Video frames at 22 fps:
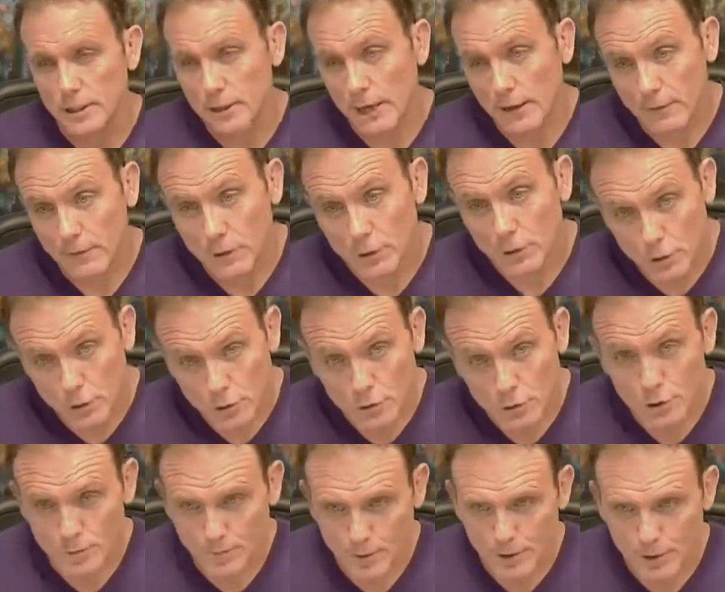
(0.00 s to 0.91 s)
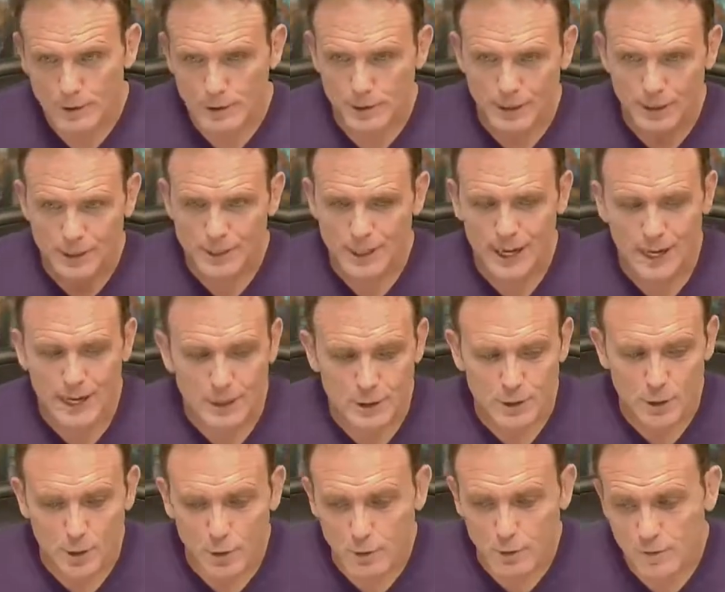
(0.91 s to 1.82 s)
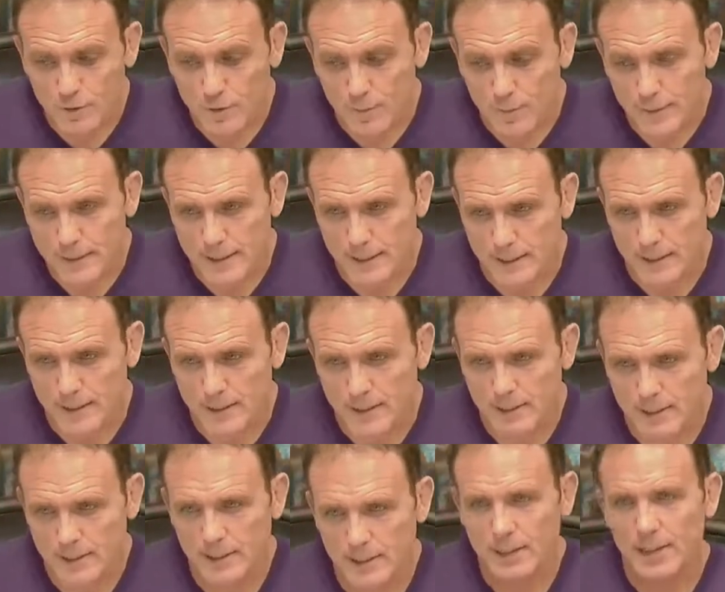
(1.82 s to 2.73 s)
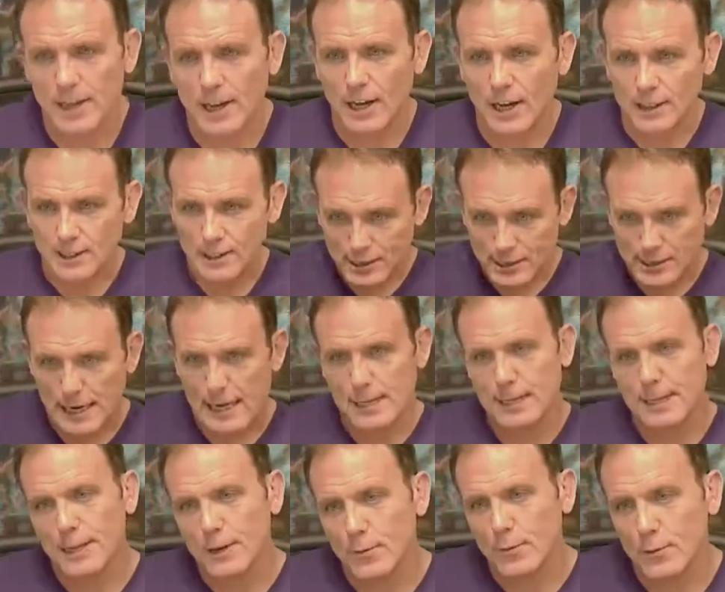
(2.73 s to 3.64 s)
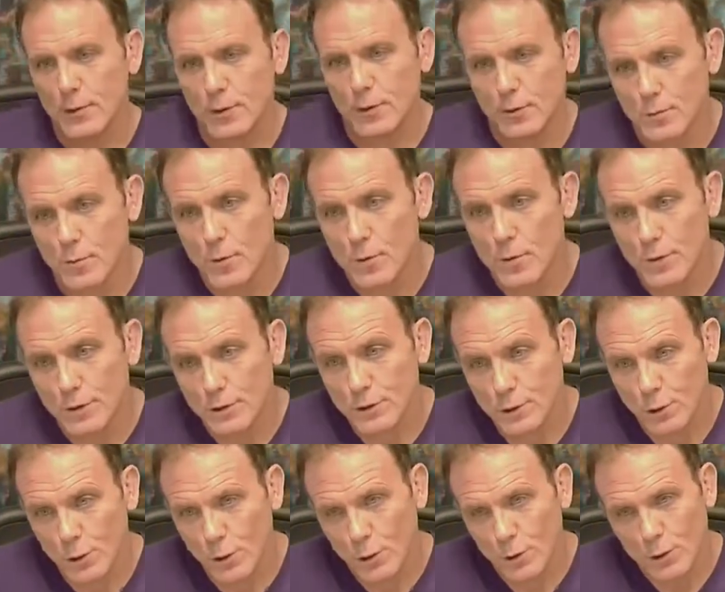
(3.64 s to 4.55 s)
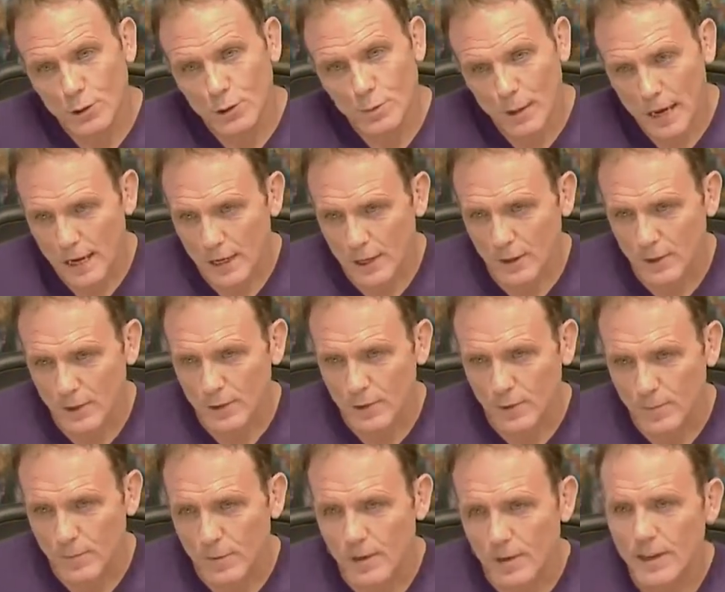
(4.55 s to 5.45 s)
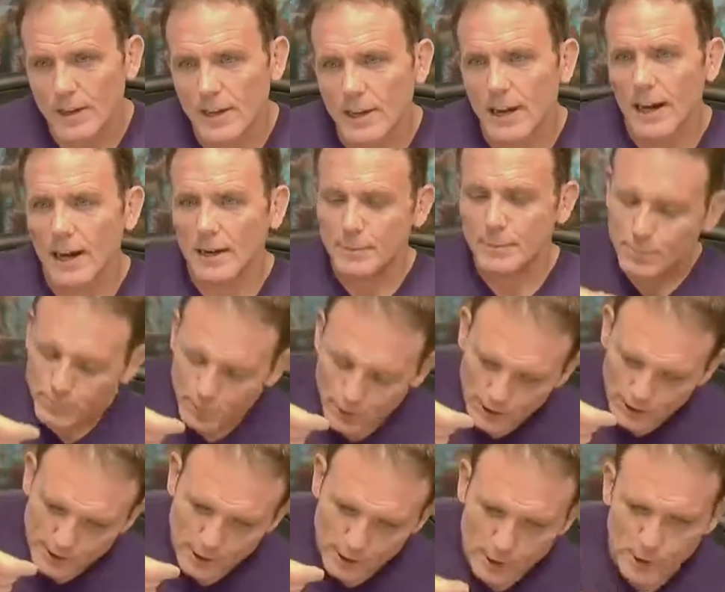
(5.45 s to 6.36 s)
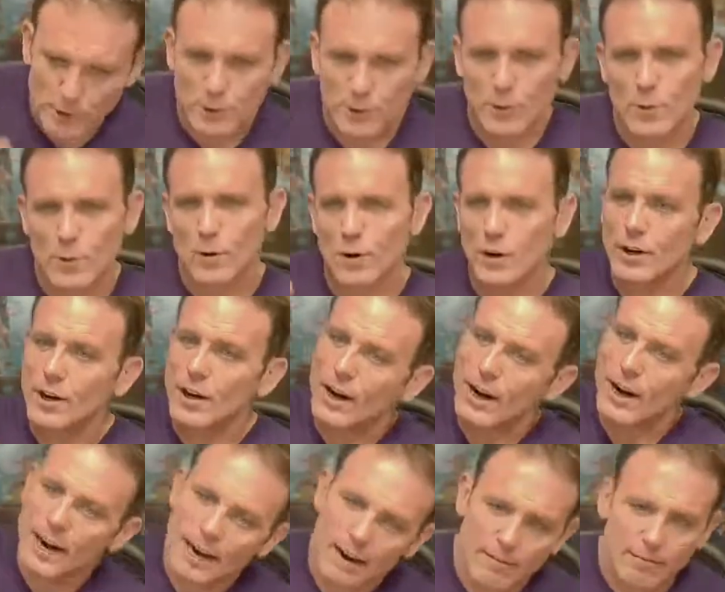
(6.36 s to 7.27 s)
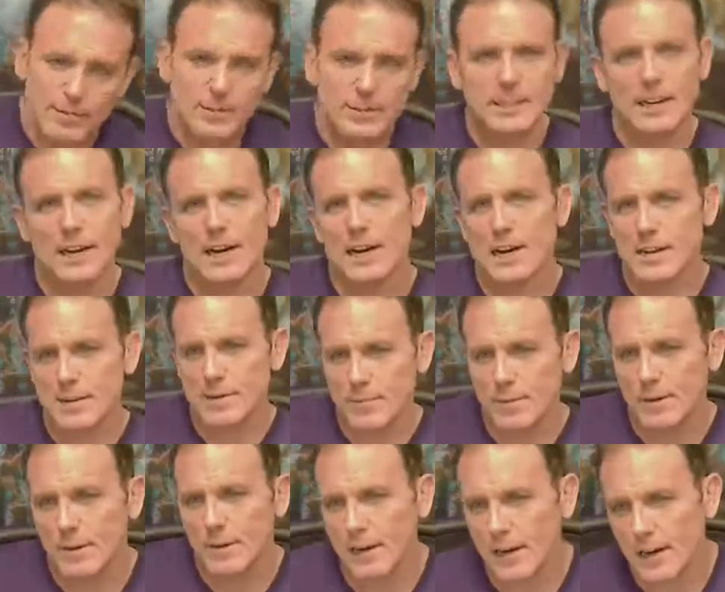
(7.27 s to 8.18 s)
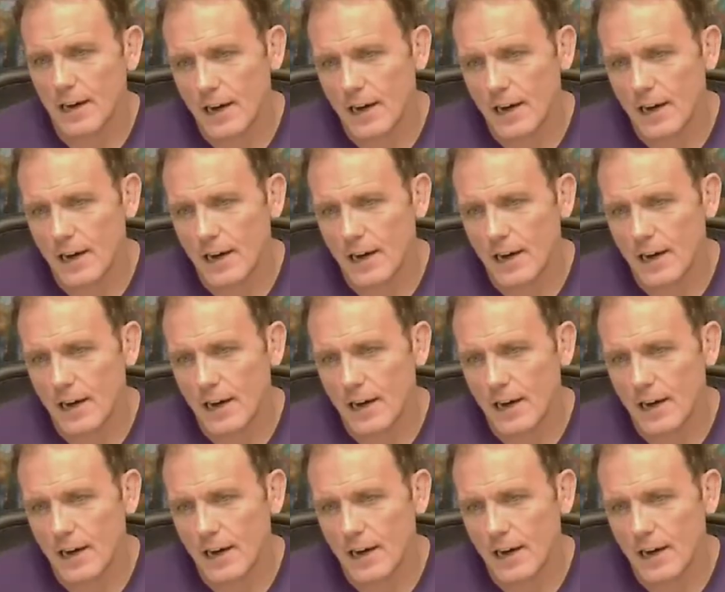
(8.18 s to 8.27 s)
They'd have a junior person attend all of the meetings and stand there with a remote control at the back of the room and press ignore every oh, time wow.